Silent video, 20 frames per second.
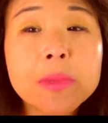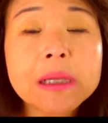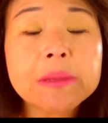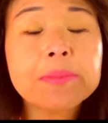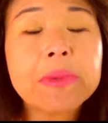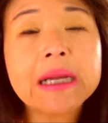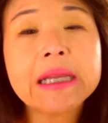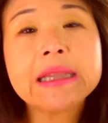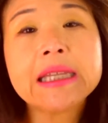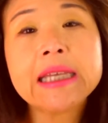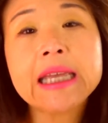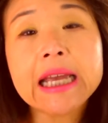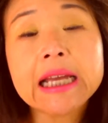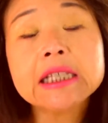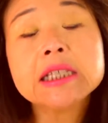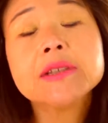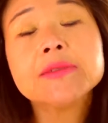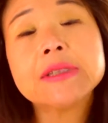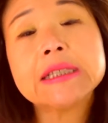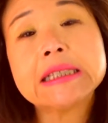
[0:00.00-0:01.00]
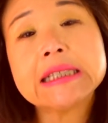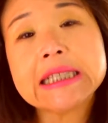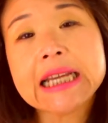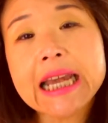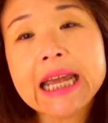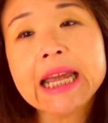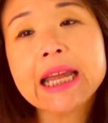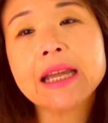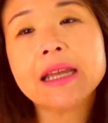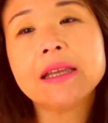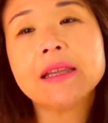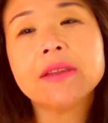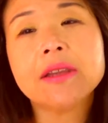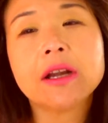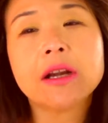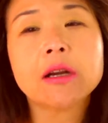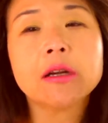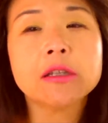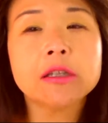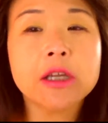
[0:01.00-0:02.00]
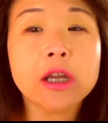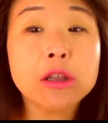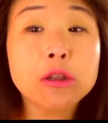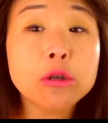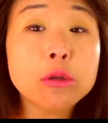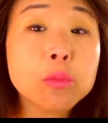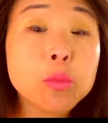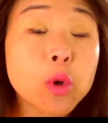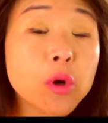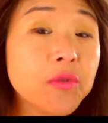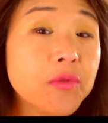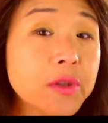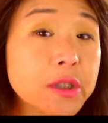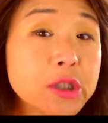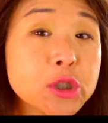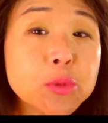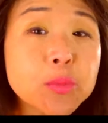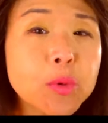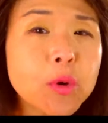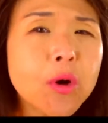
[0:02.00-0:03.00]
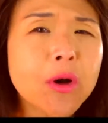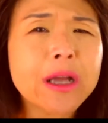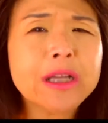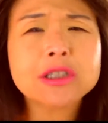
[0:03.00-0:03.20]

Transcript: but by the end of the day, they they look more visible.